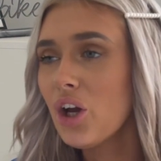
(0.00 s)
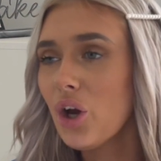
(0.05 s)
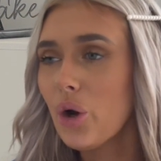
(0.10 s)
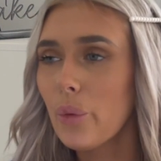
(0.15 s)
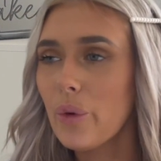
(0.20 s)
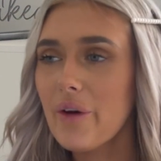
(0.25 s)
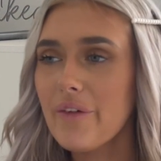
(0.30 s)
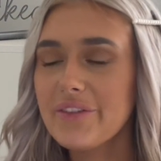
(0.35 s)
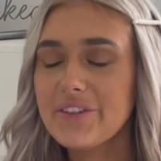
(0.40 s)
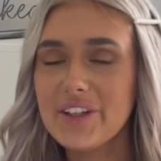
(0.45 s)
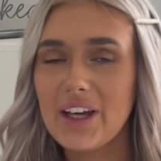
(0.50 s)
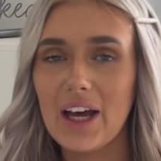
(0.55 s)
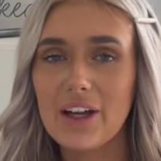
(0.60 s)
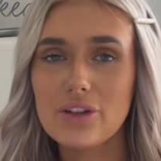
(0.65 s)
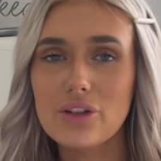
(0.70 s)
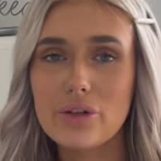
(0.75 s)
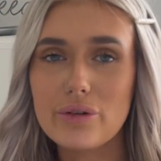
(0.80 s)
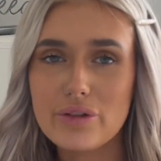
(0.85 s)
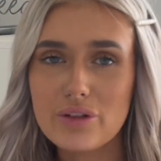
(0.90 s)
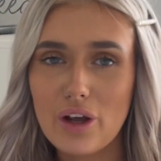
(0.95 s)
We obviously had
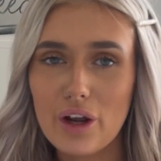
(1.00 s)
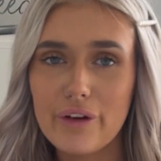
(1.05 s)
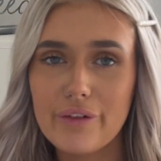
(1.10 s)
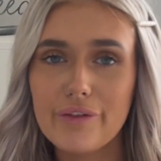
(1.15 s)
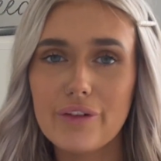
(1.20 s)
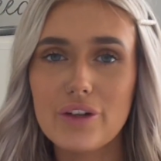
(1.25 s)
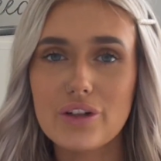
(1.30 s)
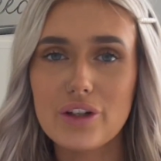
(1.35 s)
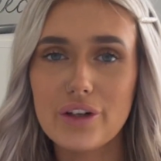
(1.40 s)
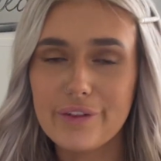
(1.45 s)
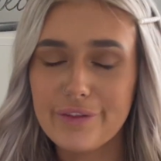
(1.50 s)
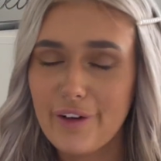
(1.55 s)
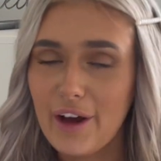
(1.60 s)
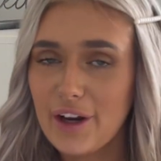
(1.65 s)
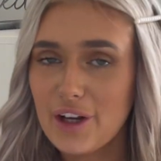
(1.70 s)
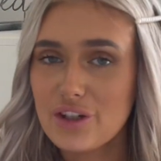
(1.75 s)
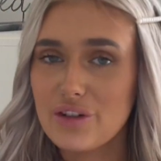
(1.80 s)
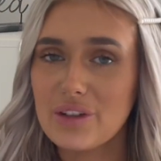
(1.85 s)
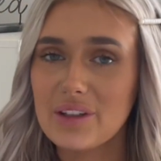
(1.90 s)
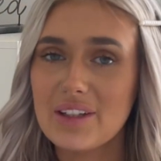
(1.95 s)
new sofas, new
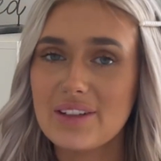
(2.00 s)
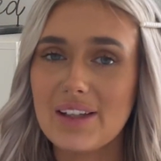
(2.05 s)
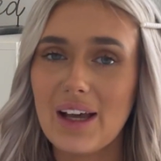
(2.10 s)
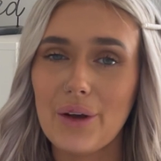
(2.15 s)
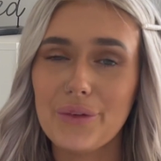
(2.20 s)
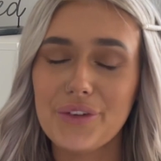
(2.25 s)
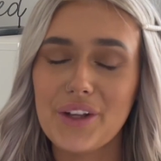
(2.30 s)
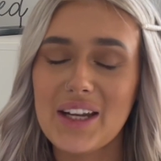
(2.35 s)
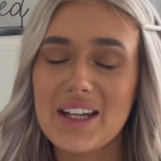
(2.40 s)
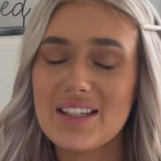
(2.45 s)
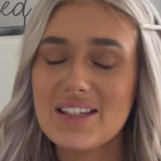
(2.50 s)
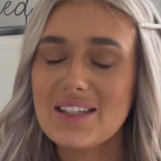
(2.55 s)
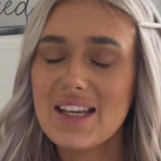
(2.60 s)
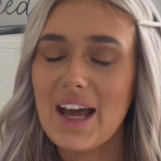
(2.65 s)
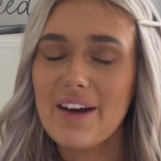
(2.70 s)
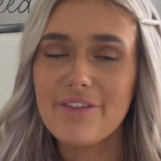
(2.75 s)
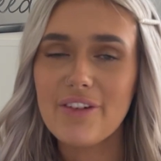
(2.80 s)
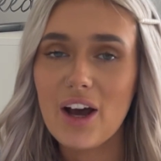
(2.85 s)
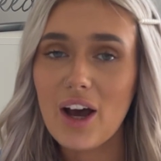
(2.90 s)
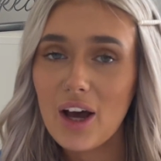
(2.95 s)
furniture in this house, and he's
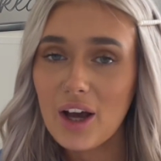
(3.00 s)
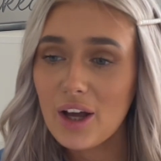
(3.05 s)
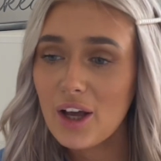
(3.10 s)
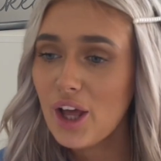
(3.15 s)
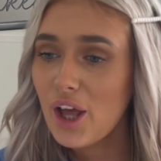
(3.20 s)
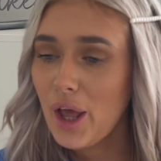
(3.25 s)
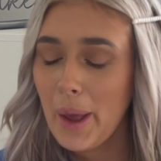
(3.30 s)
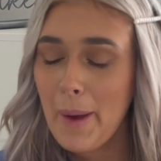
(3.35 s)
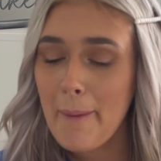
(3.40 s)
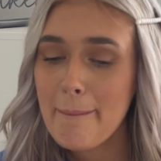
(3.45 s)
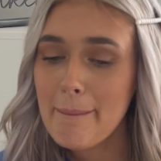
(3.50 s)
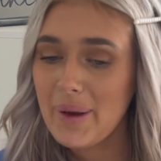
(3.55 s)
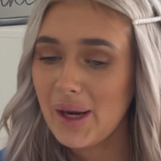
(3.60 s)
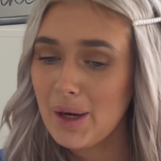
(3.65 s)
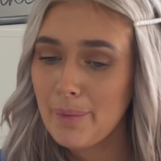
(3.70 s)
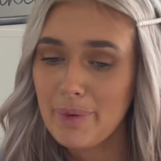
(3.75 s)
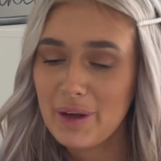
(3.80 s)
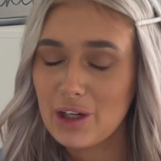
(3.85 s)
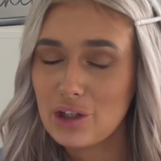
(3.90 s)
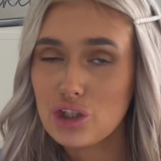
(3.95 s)
never been
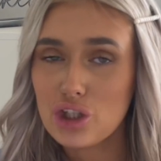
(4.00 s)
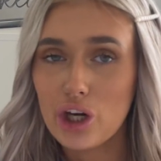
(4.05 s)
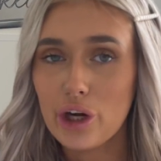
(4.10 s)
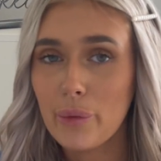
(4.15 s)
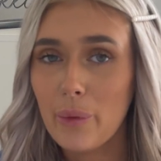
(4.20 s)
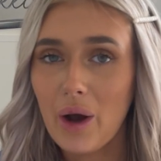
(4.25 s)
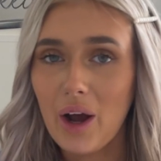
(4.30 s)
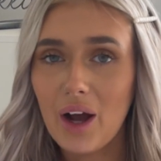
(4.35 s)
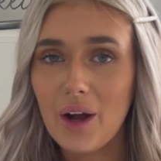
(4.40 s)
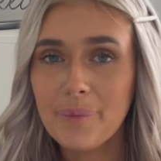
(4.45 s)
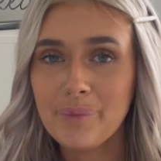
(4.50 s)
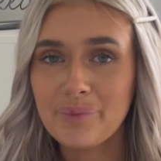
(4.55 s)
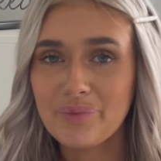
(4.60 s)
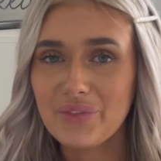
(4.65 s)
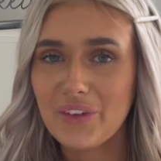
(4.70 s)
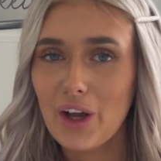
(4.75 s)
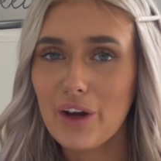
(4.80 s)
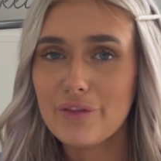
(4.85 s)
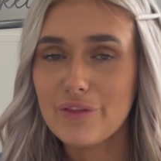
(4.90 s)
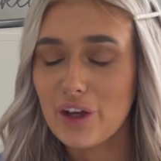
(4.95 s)
a big chewer
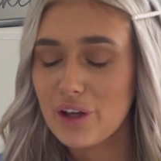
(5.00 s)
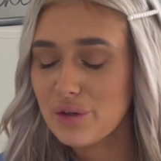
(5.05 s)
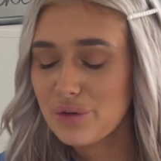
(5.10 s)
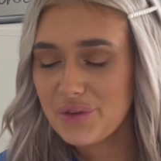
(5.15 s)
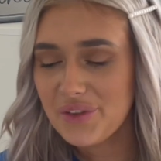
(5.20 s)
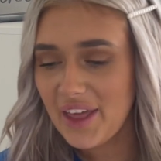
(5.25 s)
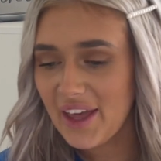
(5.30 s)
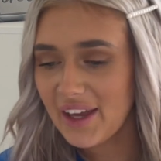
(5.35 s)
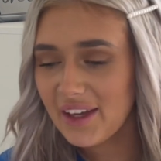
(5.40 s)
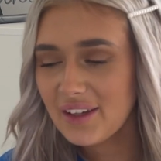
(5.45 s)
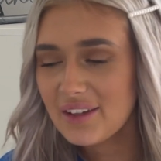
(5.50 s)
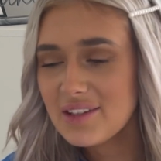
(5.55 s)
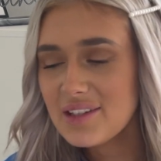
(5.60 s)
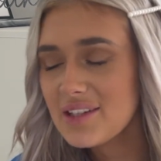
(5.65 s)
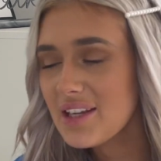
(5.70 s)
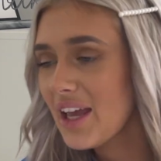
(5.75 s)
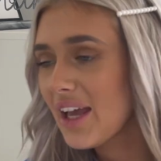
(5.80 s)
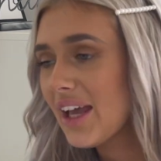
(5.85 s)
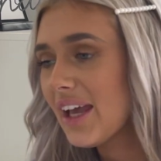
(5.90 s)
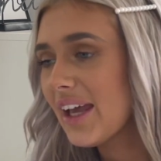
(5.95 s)
of those
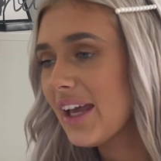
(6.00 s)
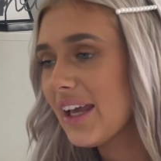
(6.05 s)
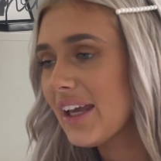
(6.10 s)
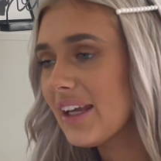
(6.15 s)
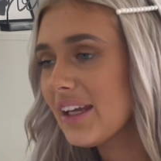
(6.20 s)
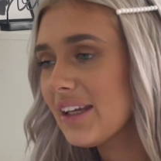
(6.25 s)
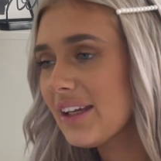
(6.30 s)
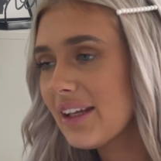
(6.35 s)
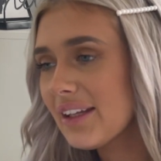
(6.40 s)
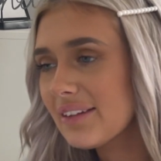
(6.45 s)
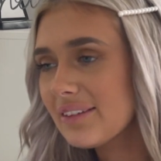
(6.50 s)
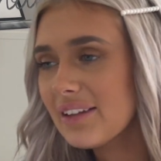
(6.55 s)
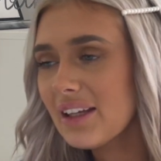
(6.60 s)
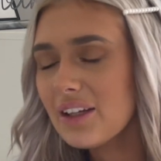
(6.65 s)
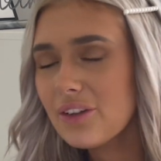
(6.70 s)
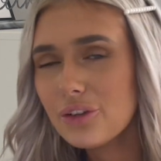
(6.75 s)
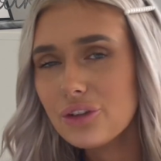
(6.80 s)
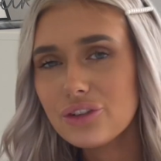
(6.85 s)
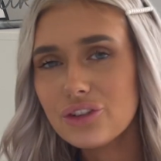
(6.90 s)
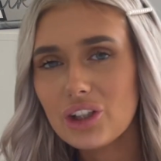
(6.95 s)
things. He
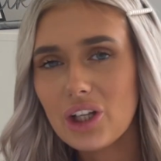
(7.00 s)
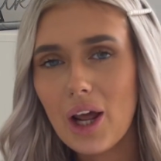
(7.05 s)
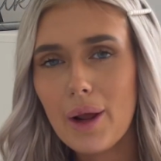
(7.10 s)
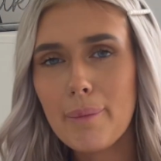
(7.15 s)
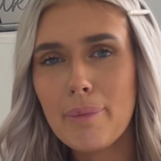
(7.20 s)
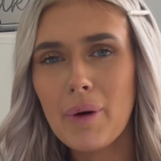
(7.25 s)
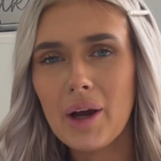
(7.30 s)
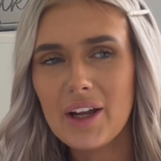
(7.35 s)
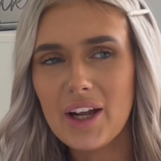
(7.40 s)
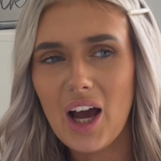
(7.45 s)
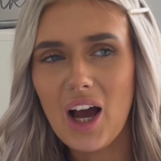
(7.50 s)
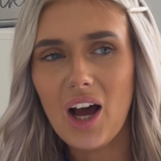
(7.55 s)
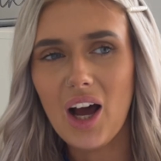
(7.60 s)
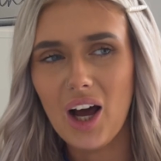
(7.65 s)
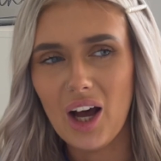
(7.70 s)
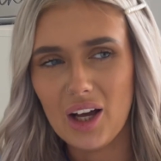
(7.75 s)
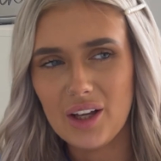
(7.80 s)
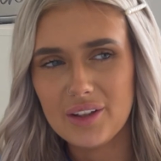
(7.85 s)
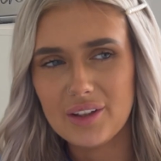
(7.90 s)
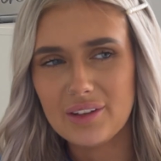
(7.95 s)
did used to like bite
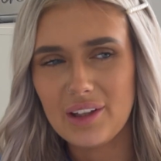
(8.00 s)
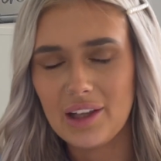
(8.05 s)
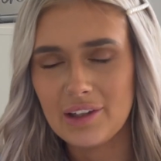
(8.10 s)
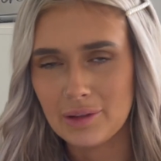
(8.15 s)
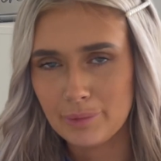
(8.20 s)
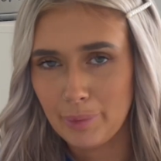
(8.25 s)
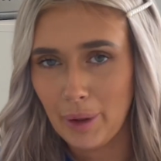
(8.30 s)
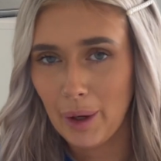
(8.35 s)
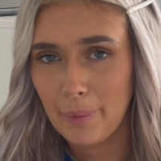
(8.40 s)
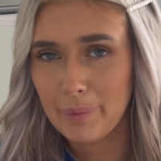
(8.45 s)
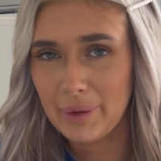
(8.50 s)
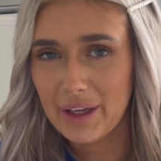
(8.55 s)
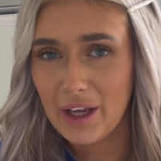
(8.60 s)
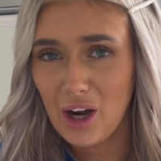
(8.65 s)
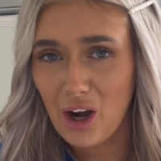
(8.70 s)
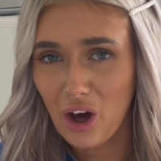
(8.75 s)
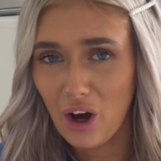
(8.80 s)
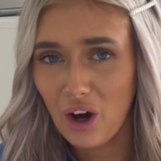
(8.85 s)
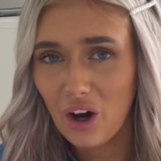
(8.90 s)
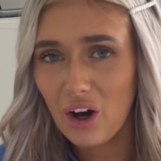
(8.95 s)
us as a puppy a
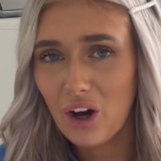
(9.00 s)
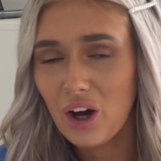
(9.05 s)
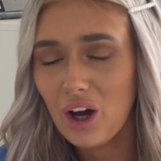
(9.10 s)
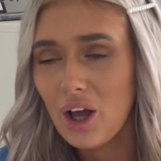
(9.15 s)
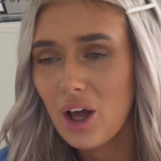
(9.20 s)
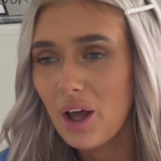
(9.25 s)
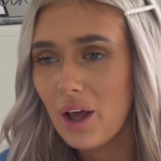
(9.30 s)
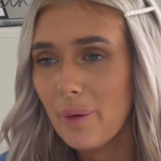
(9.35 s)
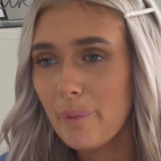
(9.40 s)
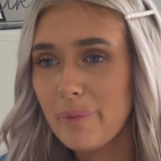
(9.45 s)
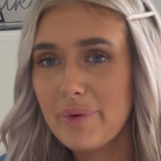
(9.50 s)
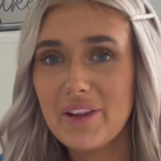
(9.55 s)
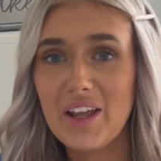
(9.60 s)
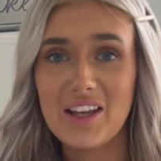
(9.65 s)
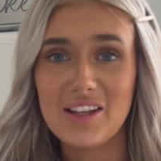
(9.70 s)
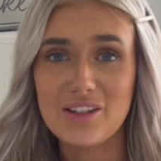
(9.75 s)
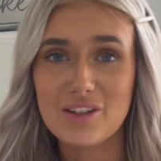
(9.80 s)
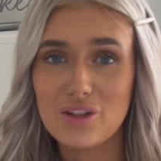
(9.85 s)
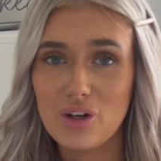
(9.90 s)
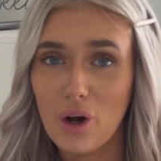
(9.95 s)
lot, but
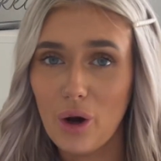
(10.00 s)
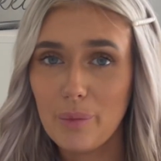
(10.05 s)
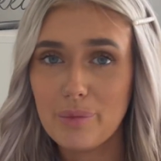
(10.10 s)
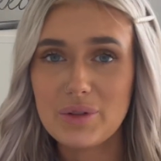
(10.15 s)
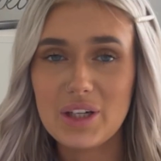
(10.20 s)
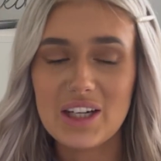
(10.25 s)
that stopped.